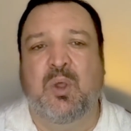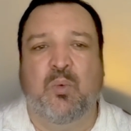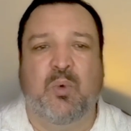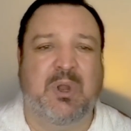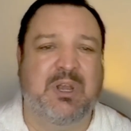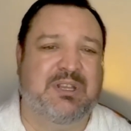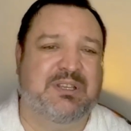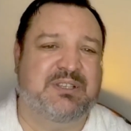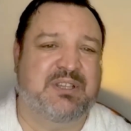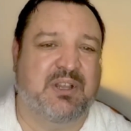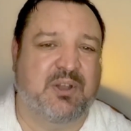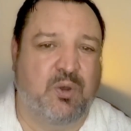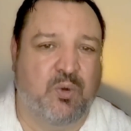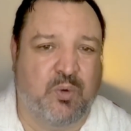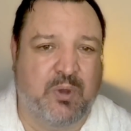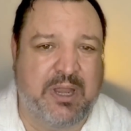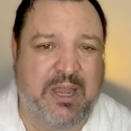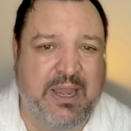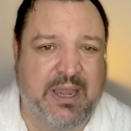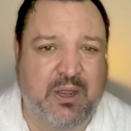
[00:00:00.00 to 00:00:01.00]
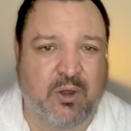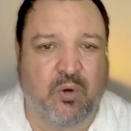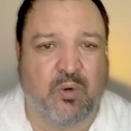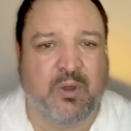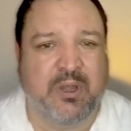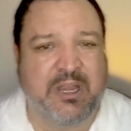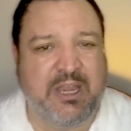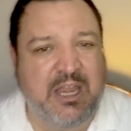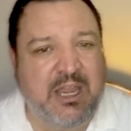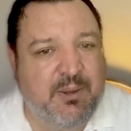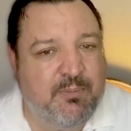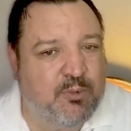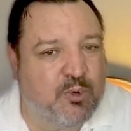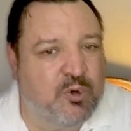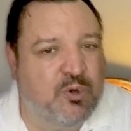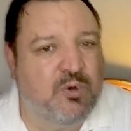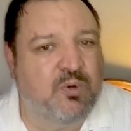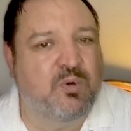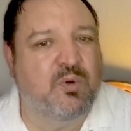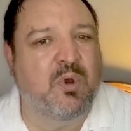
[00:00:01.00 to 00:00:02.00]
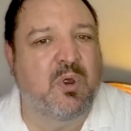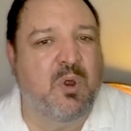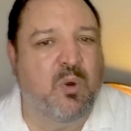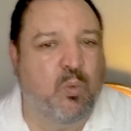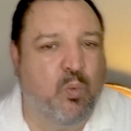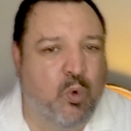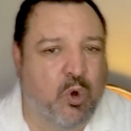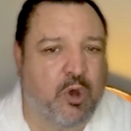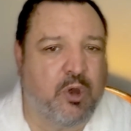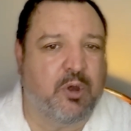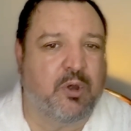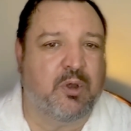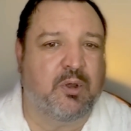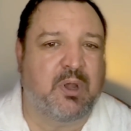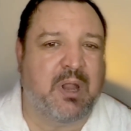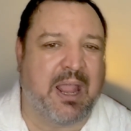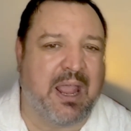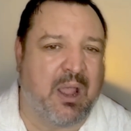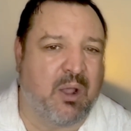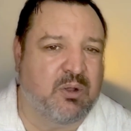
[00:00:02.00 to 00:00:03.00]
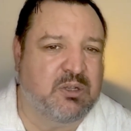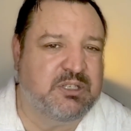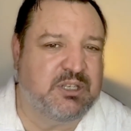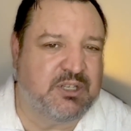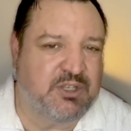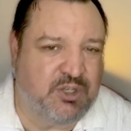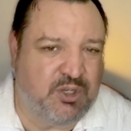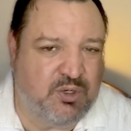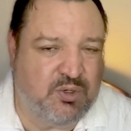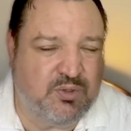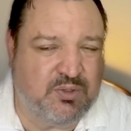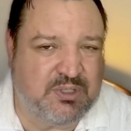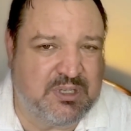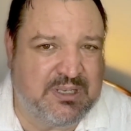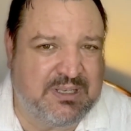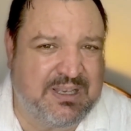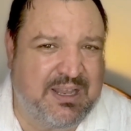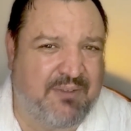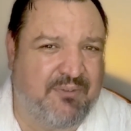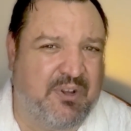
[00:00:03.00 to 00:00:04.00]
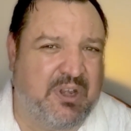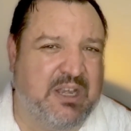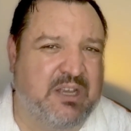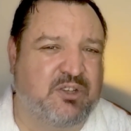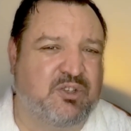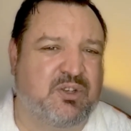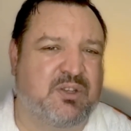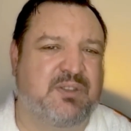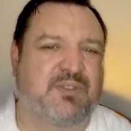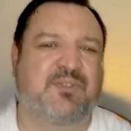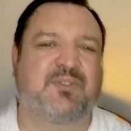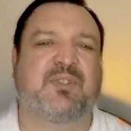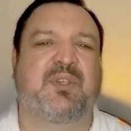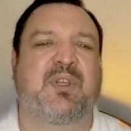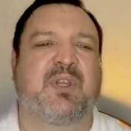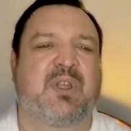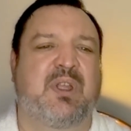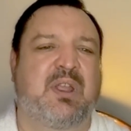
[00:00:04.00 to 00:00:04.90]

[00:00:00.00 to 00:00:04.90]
What is the Greek or Hebrew word? How is it used in definitions?